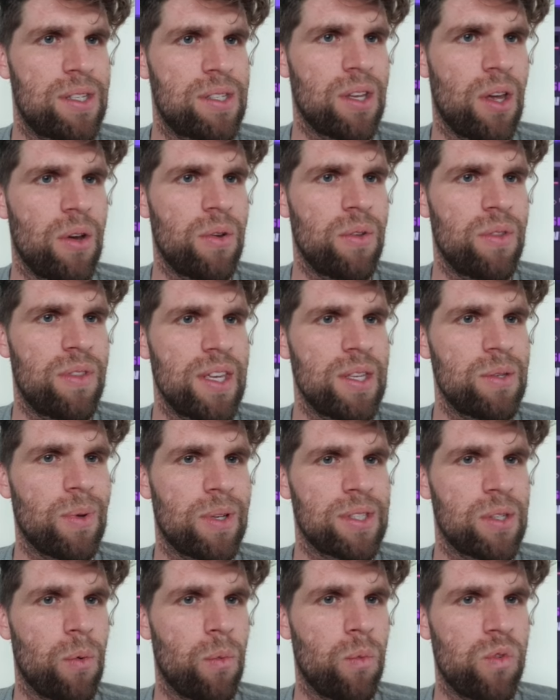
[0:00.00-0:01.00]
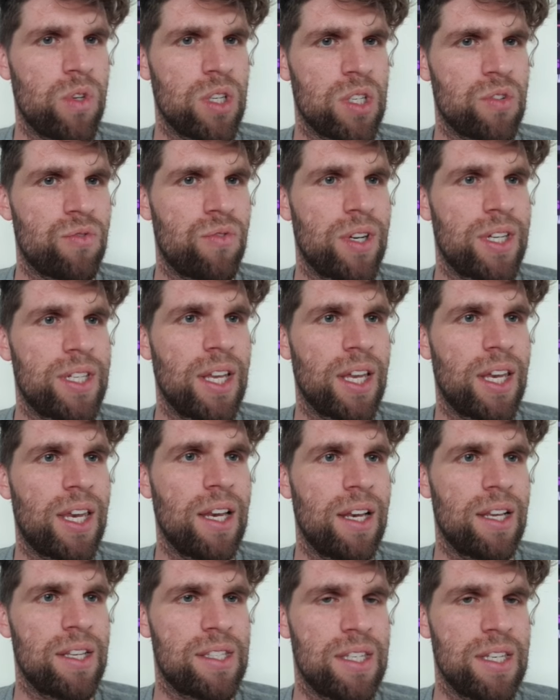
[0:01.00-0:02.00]
So these ones are just
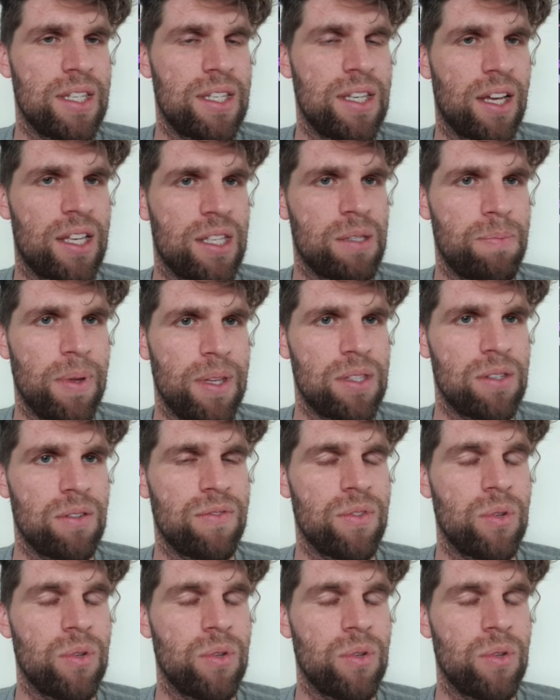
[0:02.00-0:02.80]
ridiculously expensive.